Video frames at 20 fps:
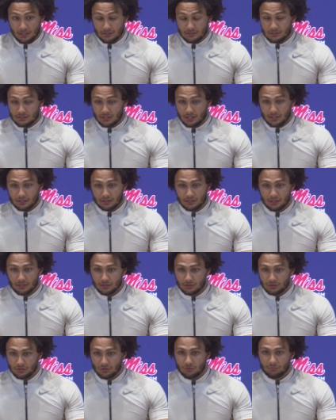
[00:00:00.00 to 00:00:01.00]
it's like
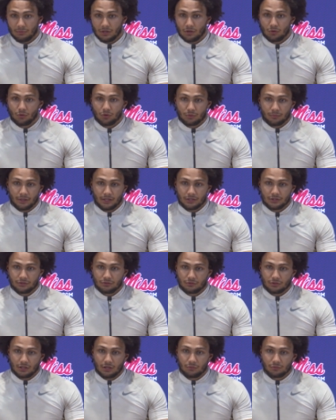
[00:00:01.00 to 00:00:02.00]
you know if my quarterback can
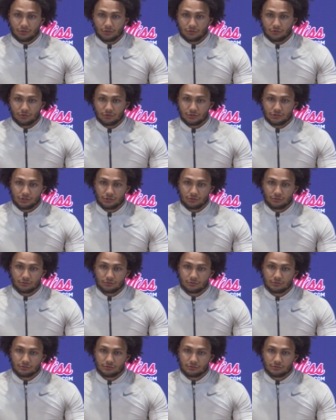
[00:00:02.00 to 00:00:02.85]
do it, I want to do it too.